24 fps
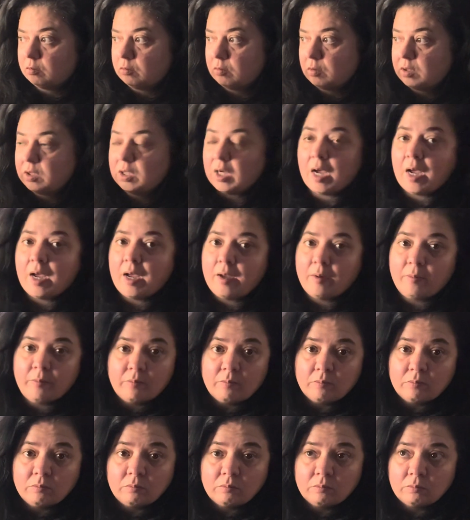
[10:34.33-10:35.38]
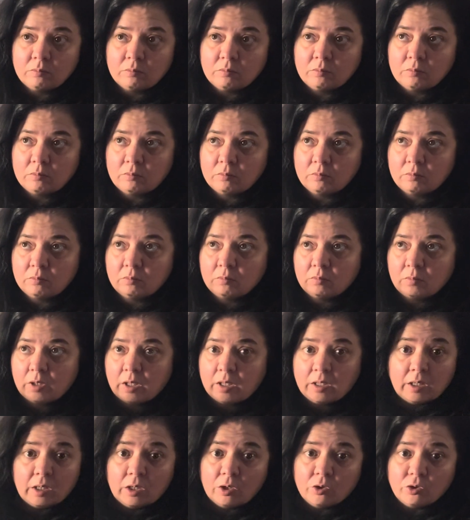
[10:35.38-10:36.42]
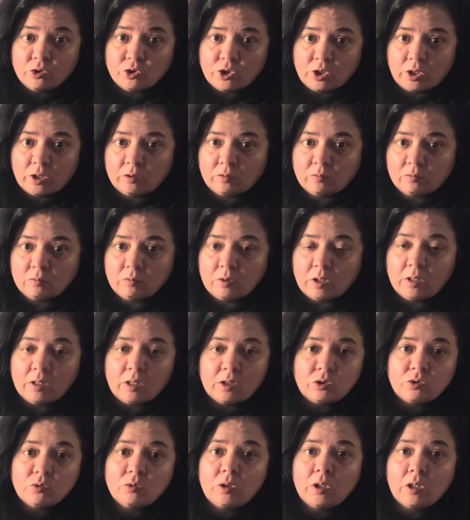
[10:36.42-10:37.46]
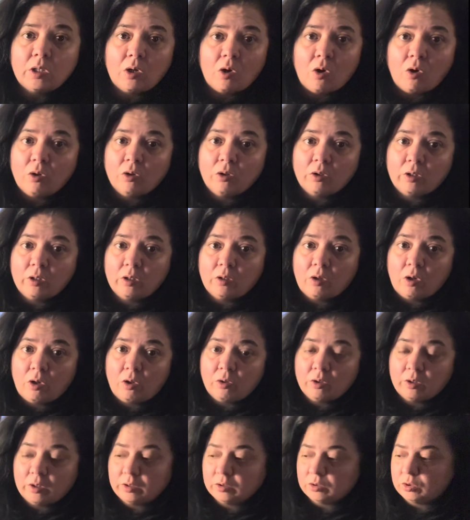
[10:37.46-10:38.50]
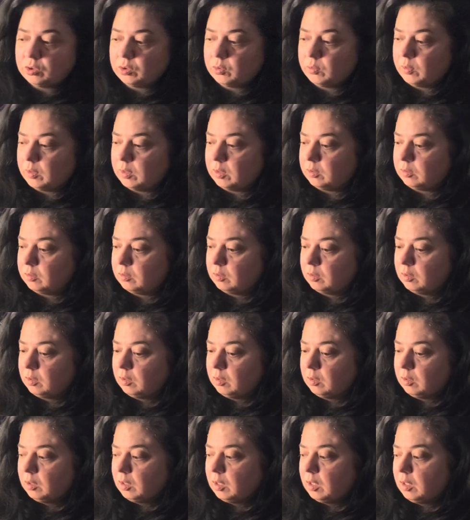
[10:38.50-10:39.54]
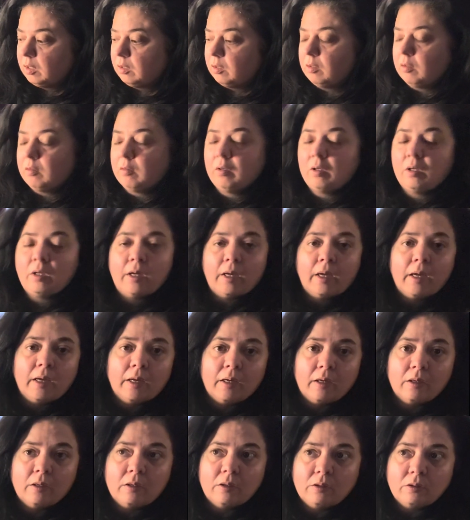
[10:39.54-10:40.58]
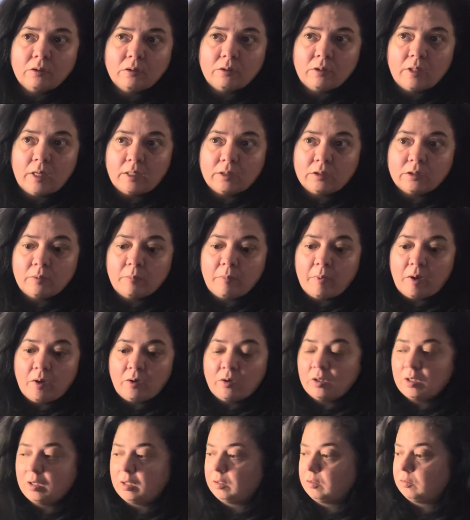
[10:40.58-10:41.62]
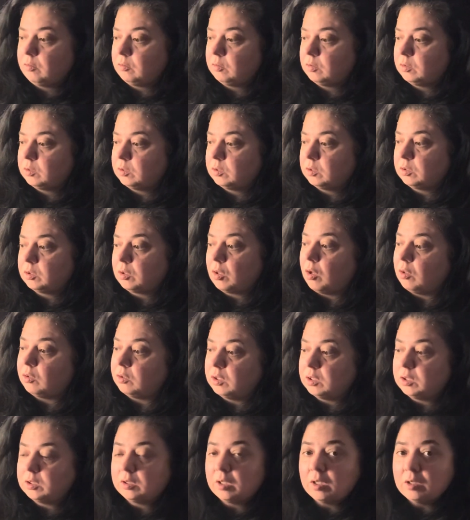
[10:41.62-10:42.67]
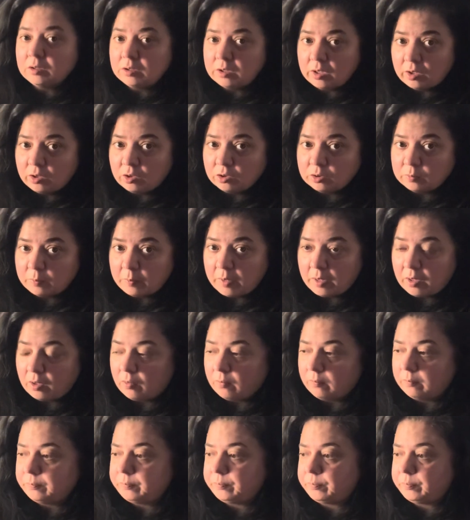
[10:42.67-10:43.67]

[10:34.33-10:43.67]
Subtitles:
time and energy. And that's really all it is to it. And that's about it. It's called the Sunseeker spell.